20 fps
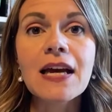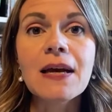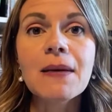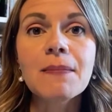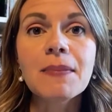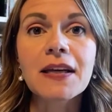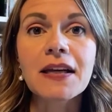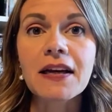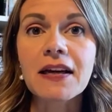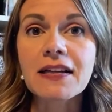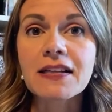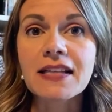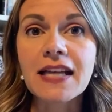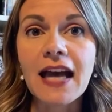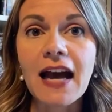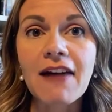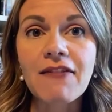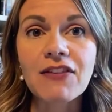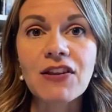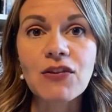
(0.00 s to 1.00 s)
because they
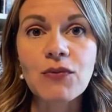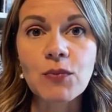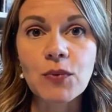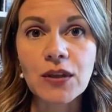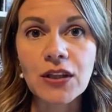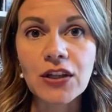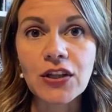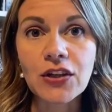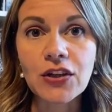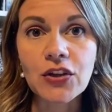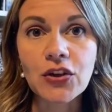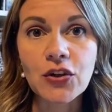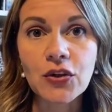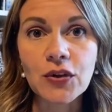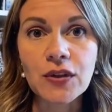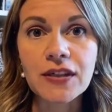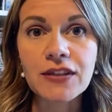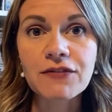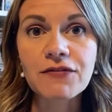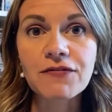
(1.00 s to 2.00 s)
have these really
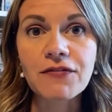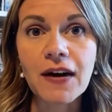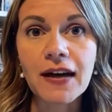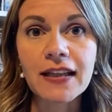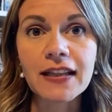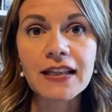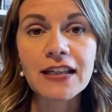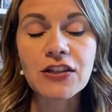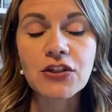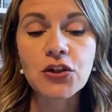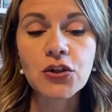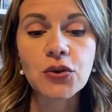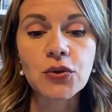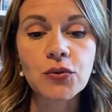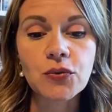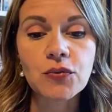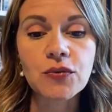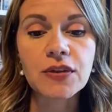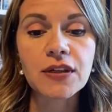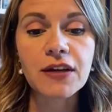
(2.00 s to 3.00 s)
good, finely
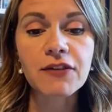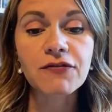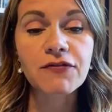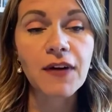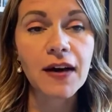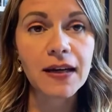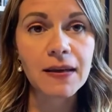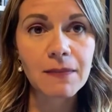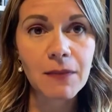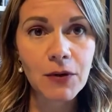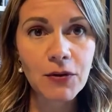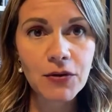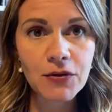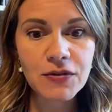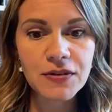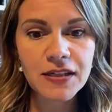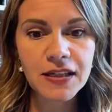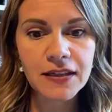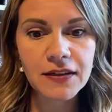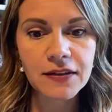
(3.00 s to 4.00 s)
tuned fine motor
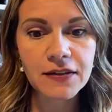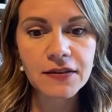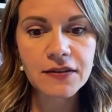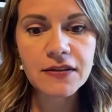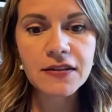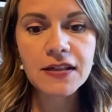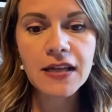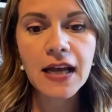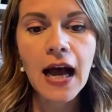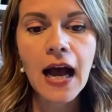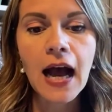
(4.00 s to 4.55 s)
skills.